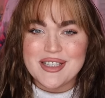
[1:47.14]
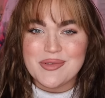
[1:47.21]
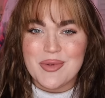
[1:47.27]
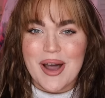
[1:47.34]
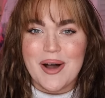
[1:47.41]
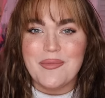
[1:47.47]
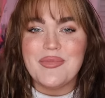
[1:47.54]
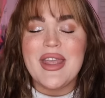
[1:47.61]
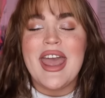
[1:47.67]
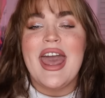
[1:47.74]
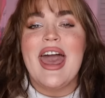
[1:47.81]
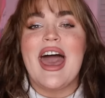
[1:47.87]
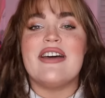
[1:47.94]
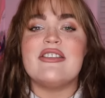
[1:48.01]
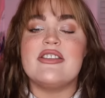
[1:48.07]
as well.
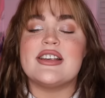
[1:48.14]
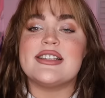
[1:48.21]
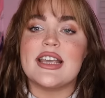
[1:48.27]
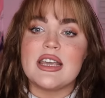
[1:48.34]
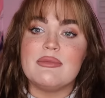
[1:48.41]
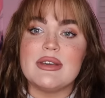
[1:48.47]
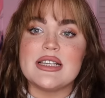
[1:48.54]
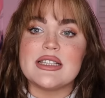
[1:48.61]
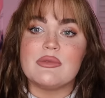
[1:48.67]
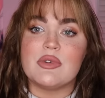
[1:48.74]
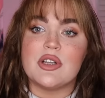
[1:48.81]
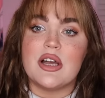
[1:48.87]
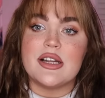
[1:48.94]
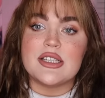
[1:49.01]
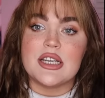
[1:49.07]
And then the second piece that
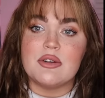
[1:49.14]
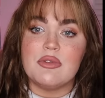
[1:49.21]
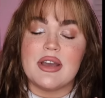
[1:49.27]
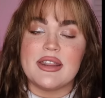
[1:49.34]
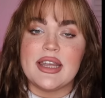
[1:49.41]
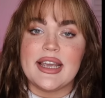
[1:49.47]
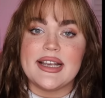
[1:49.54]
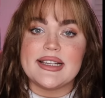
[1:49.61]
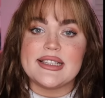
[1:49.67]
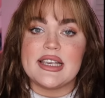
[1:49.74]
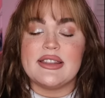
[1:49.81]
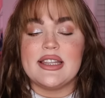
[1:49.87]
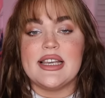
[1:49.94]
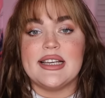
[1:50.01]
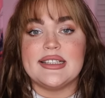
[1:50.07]
we're launching with is
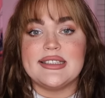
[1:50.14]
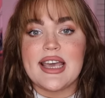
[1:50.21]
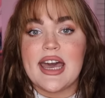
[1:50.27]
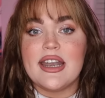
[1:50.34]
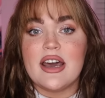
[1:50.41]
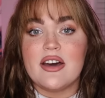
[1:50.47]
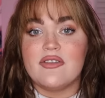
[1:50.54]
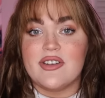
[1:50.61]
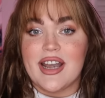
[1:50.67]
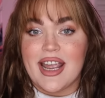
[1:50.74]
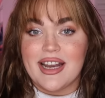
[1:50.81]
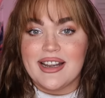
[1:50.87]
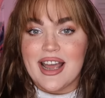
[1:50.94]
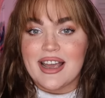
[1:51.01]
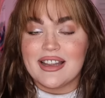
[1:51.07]
the Dead of
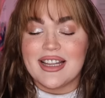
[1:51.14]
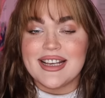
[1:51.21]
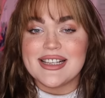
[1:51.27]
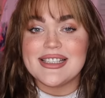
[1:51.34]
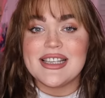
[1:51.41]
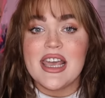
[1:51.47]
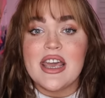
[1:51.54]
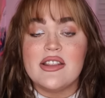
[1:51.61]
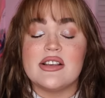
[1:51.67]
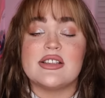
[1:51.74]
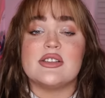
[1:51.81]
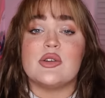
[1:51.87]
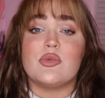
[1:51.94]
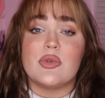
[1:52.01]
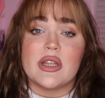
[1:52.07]
Night necklace.
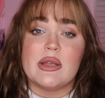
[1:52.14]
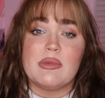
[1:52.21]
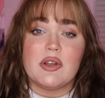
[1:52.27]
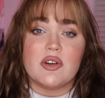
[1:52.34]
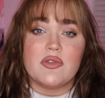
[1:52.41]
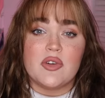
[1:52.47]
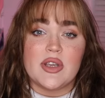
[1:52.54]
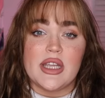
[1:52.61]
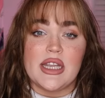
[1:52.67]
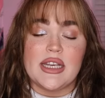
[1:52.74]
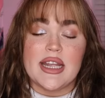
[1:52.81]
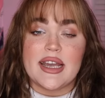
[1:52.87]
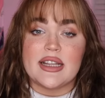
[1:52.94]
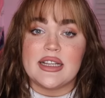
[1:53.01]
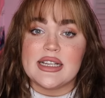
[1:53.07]
This is a really beautiful key
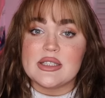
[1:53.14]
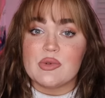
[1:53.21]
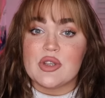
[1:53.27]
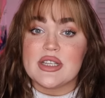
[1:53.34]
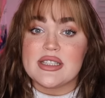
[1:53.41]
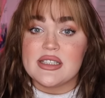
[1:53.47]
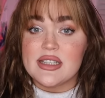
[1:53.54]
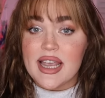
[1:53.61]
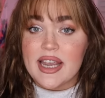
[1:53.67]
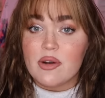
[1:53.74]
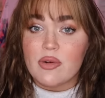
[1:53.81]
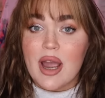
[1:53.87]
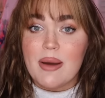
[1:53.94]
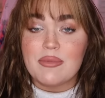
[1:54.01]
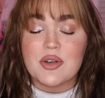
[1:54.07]
necklace with a
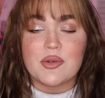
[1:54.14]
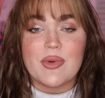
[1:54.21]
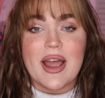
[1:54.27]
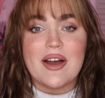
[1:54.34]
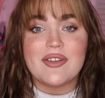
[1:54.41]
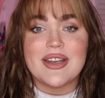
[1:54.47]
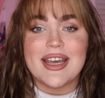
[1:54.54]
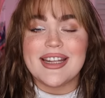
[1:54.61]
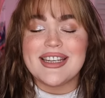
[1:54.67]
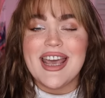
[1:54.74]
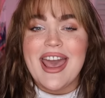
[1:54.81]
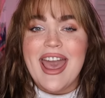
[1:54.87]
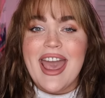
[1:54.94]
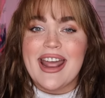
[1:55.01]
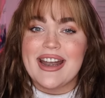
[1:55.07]
snake wrapped around it,
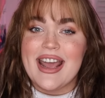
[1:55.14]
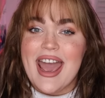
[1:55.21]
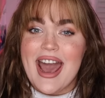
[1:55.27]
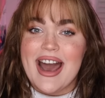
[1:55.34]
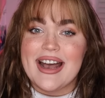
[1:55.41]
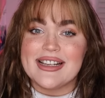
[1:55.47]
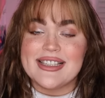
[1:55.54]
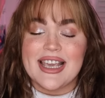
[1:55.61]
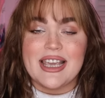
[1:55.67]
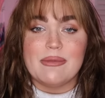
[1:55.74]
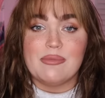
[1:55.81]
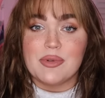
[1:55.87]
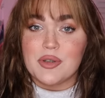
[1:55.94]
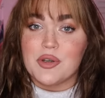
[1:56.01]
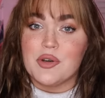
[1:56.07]
and it has a
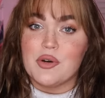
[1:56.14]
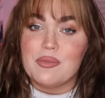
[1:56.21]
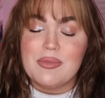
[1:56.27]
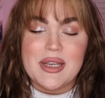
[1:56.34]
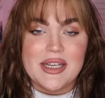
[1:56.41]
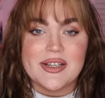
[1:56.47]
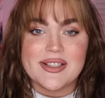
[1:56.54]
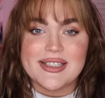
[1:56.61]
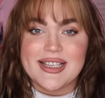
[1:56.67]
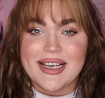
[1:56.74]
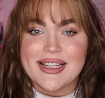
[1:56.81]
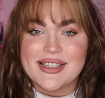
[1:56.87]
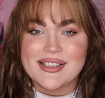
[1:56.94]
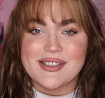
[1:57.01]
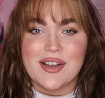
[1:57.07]
blue
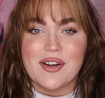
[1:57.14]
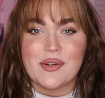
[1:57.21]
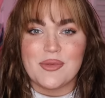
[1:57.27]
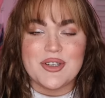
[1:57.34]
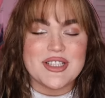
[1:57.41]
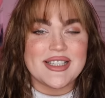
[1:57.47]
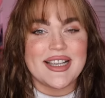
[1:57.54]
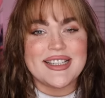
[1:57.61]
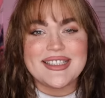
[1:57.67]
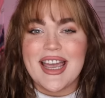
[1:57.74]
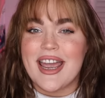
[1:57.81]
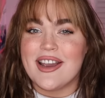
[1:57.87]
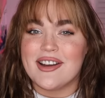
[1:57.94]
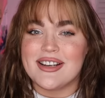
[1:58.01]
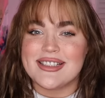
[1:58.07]
petersite stone, which is like
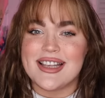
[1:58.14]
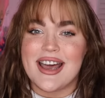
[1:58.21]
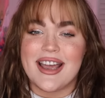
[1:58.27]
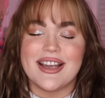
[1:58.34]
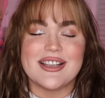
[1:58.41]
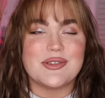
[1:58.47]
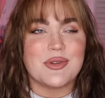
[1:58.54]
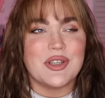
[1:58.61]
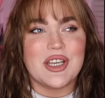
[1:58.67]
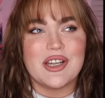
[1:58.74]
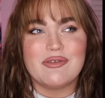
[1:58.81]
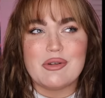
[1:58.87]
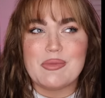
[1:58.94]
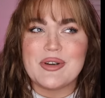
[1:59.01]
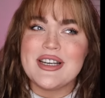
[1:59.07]
tiger's eye. It's really
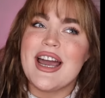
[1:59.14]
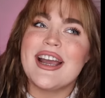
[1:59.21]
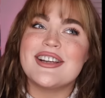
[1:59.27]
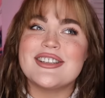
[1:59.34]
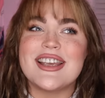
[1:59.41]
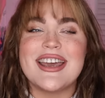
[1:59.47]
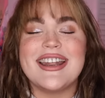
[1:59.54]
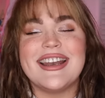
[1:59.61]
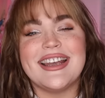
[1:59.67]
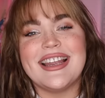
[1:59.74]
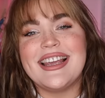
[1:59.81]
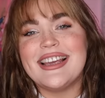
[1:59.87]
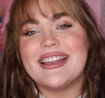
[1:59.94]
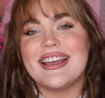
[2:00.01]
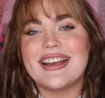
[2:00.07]
good for protection and
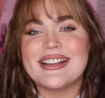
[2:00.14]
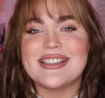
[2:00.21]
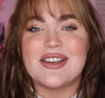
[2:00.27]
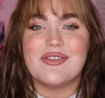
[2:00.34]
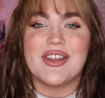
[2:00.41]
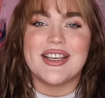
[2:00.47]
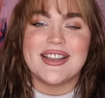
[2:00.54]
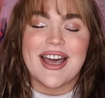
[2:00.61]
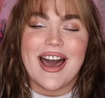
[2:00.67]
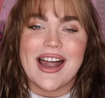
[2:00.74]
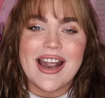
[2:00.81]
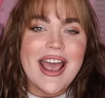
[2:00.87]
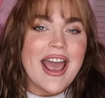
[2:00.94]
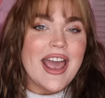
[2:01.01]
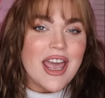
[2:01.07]
healing and stuff like
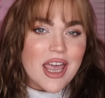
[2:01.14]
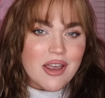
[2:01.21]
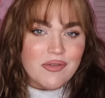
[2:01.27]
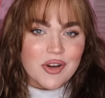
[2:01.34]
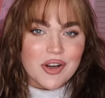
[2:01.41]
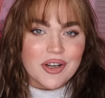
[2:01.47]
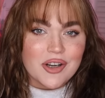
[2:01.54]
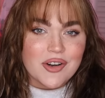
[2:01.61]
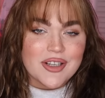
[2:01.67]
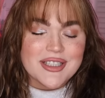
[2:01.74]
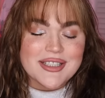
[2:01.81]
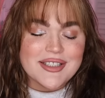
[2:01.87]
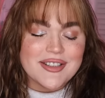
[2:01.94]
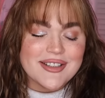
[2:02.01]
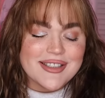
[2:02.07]
that if you're into
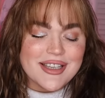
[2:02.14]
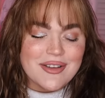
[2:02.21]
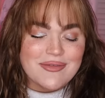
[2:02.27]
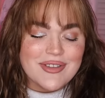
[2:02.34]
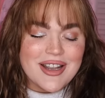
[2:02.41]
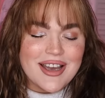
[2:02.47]
crystals. If